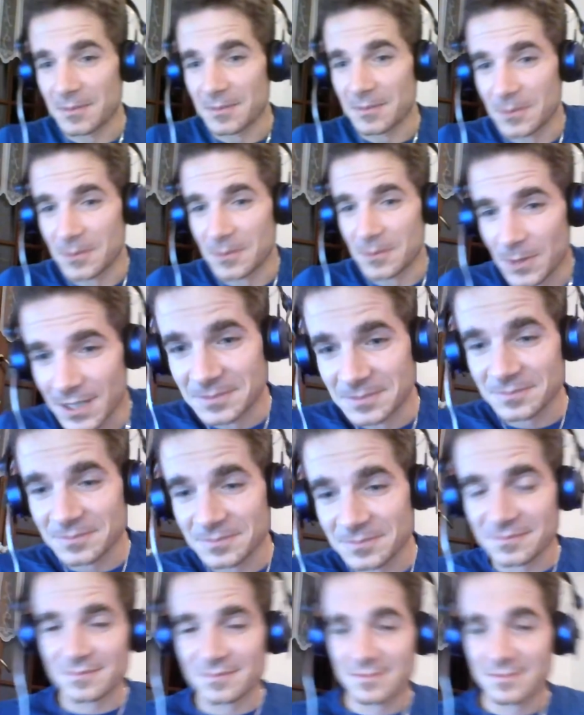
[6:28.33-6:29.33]
well,
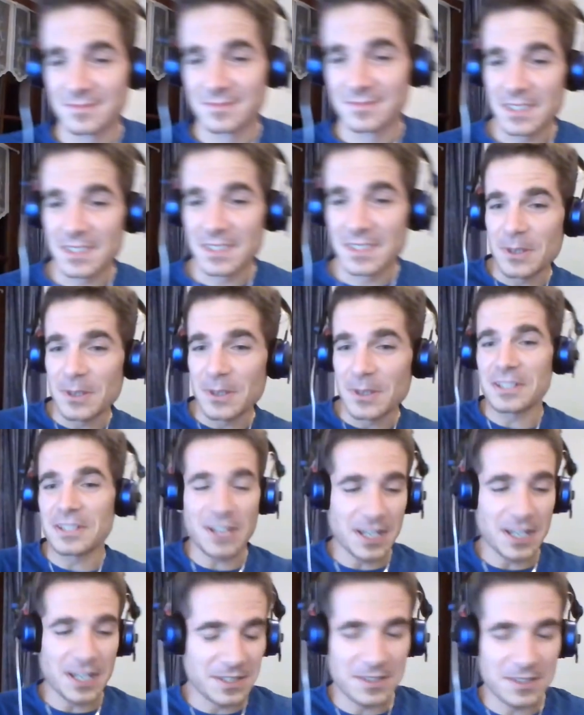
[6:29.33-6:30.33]
the situation
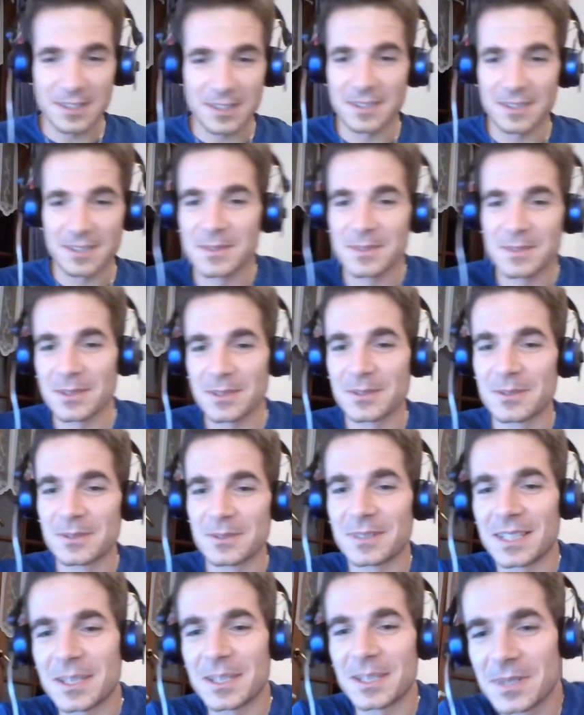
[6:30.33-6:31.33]
changed.
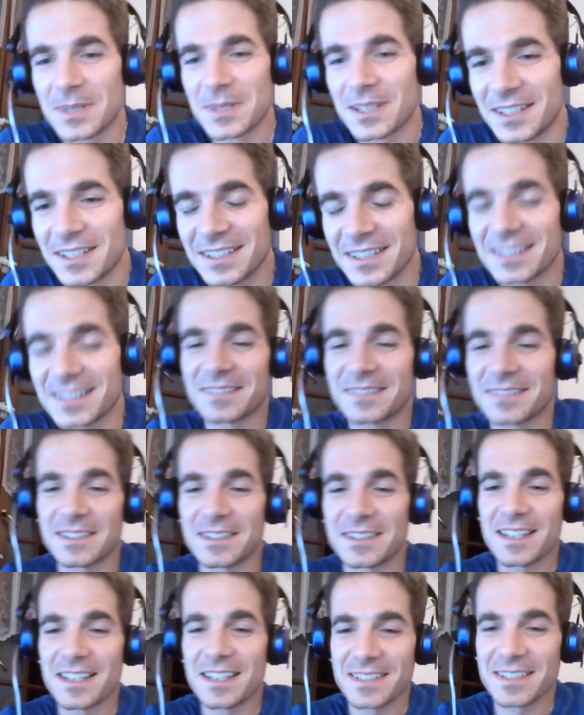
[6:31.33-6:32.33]
So at the beginning,
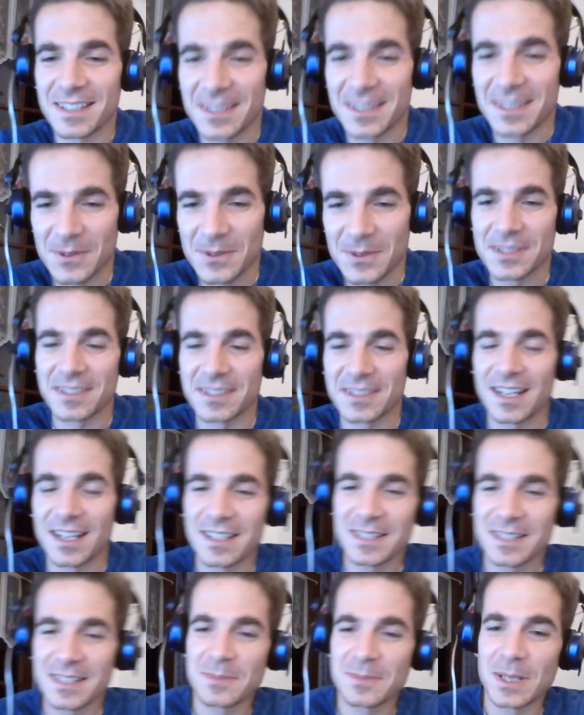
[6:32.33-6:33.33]
as I said, it was
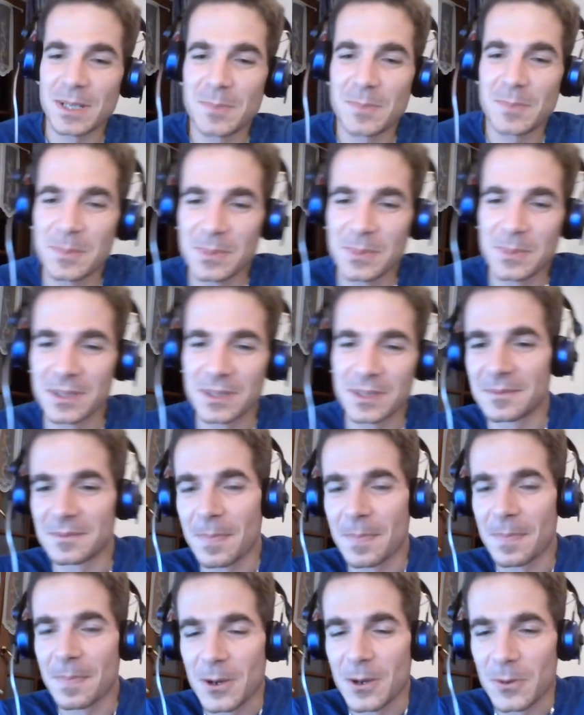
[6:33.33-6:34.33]
nice. Many people
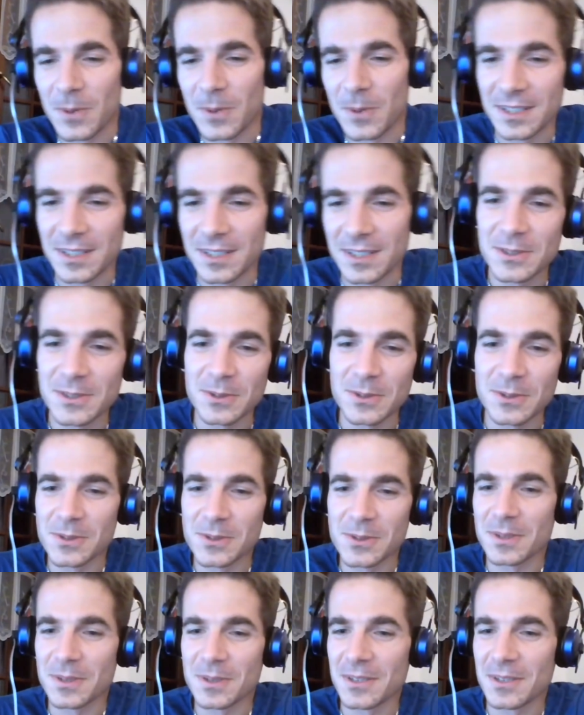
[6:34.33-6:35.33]
went to
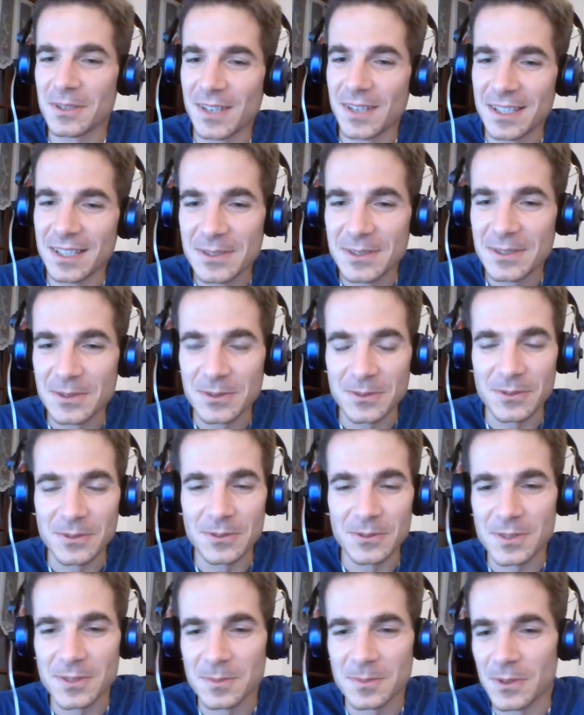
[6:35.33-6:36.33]
Zouk events,
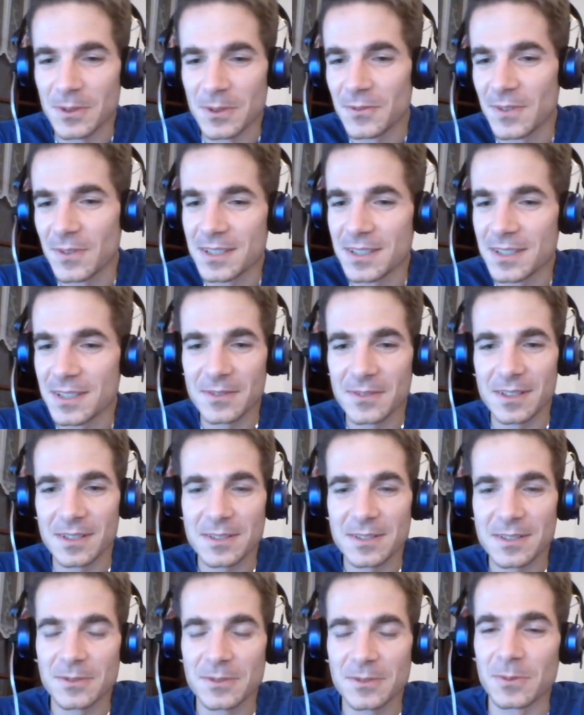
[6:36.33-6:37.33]
to small
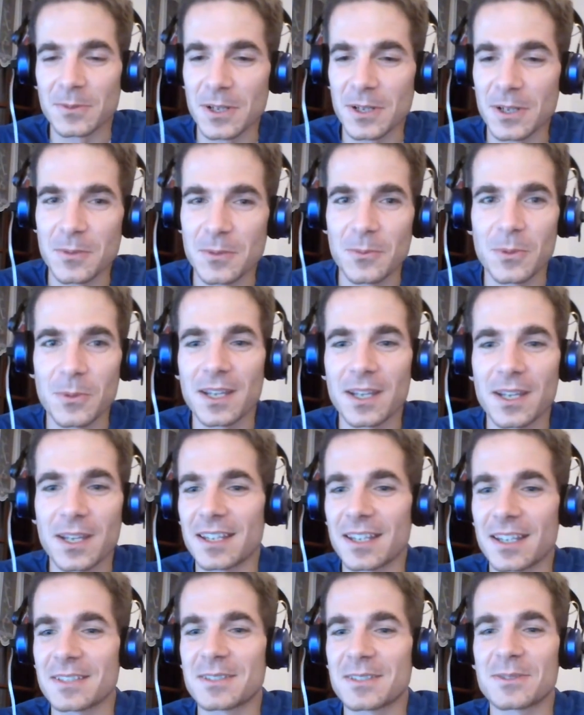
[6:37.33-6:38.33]
festivals, to workshop
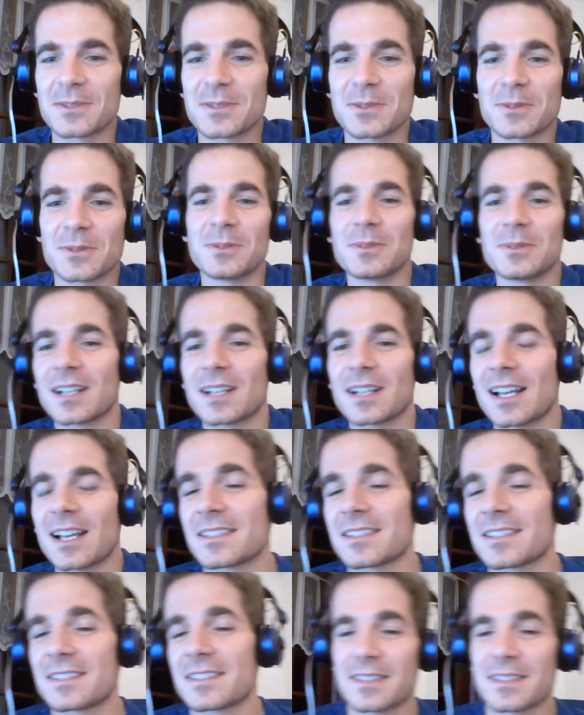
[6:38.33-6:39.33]
weekends, to
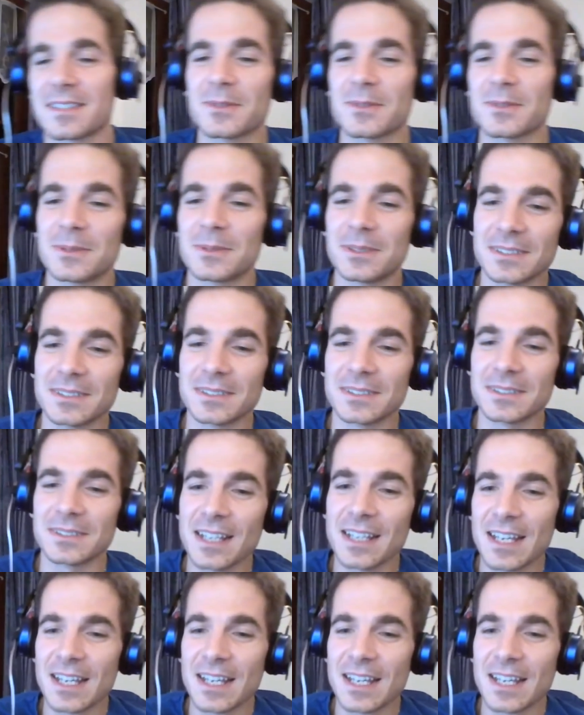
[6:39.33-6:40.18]
classes, and so on.